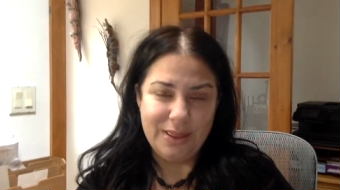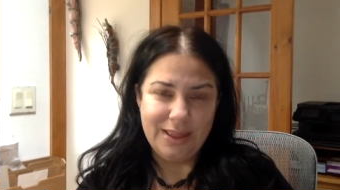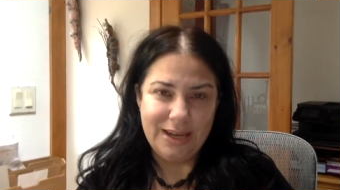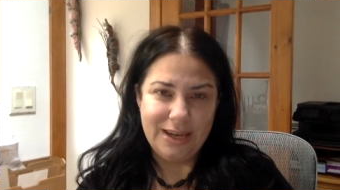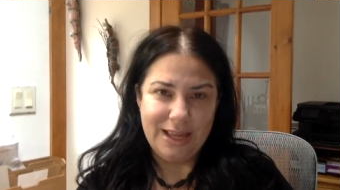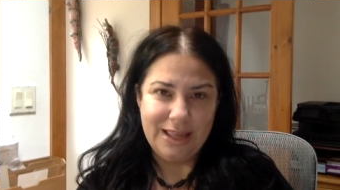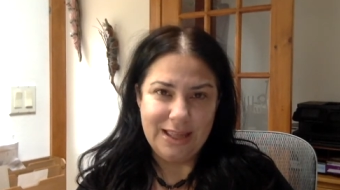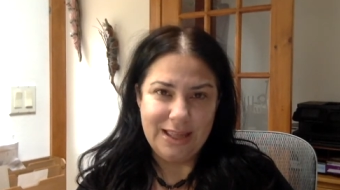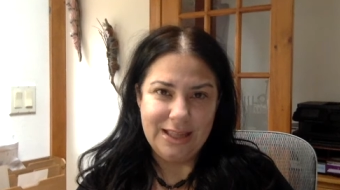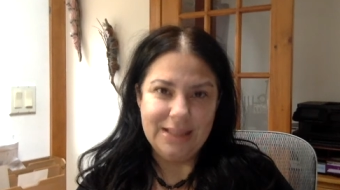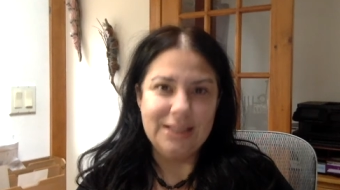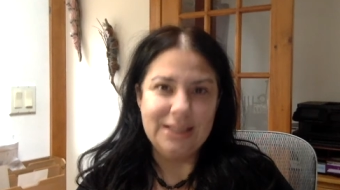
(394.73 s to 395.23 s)
and I
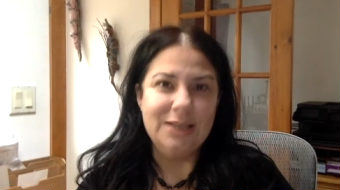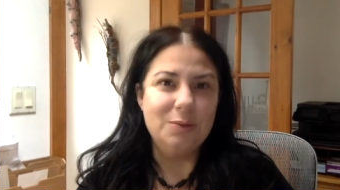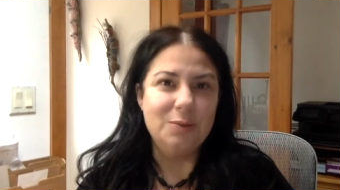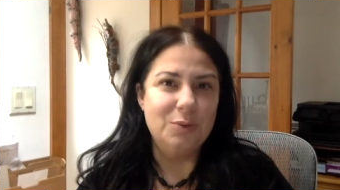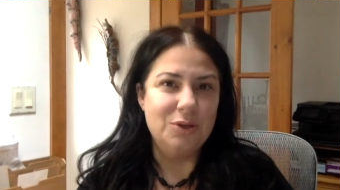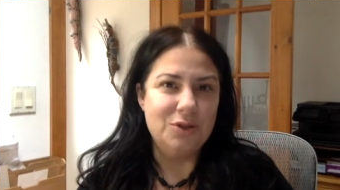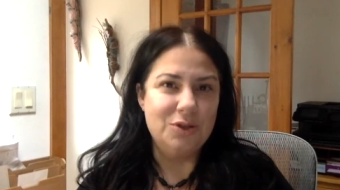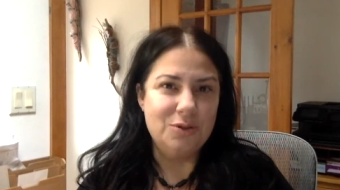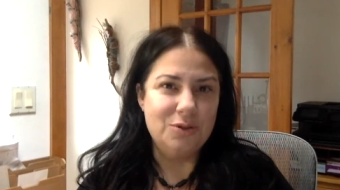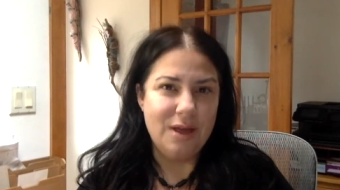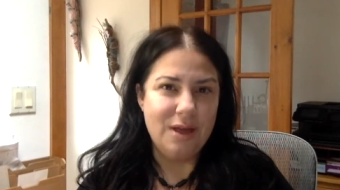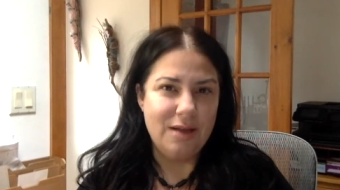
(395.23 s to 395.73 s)
think that it
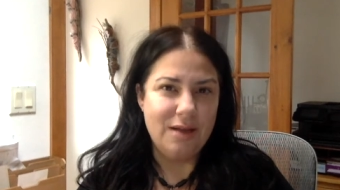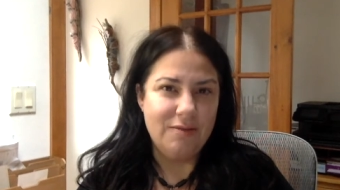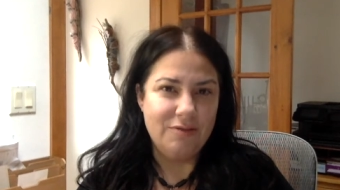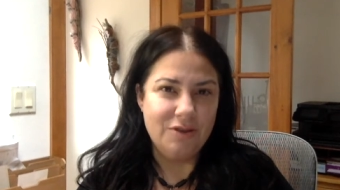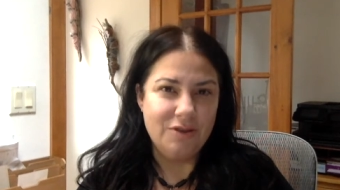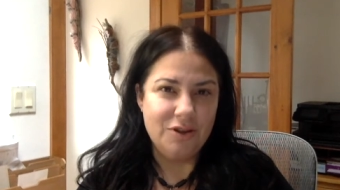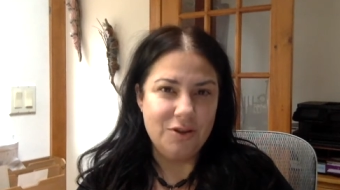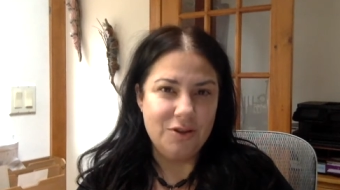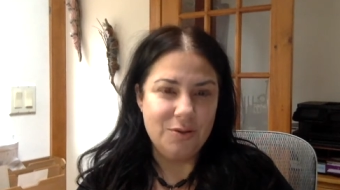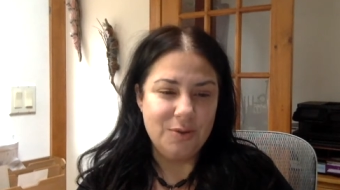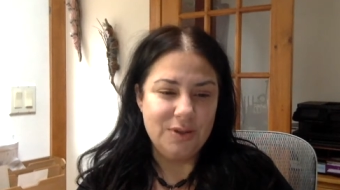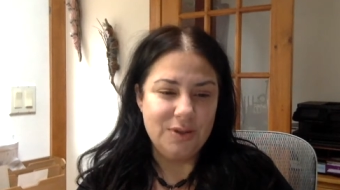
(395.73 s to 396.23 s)
would do that for
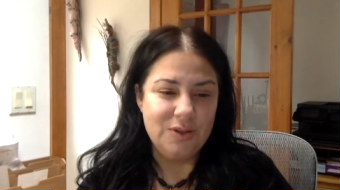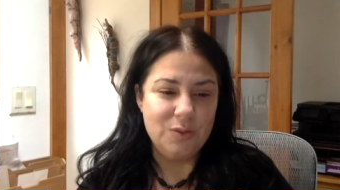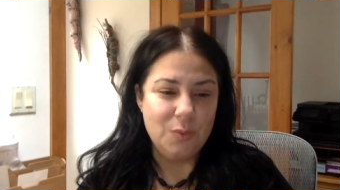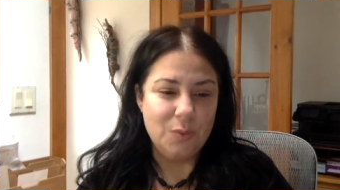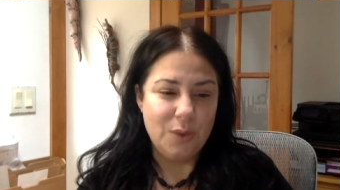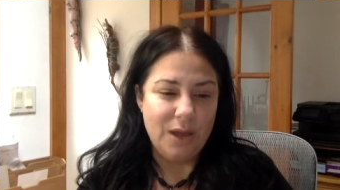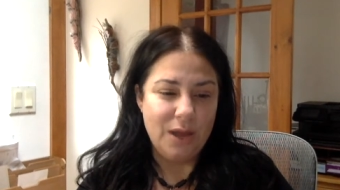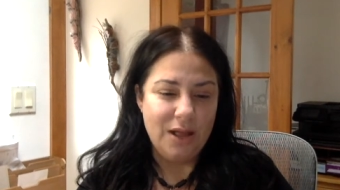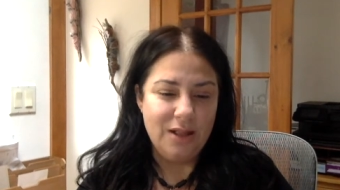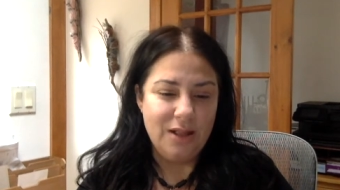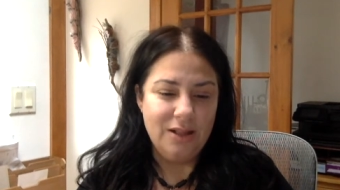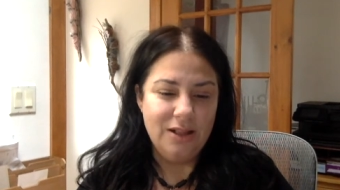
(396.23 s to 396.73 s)
you as
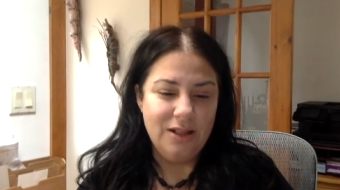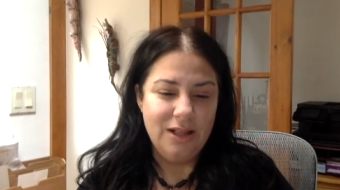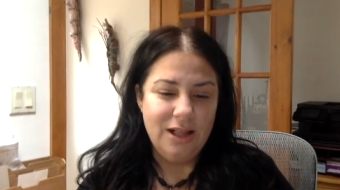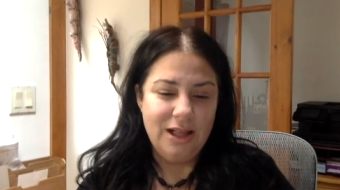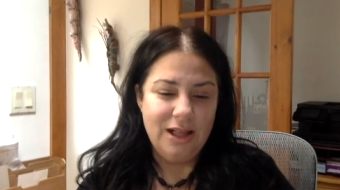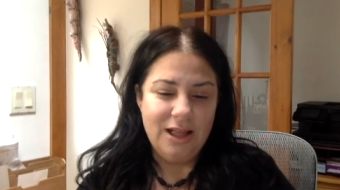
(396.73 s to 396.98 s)
well.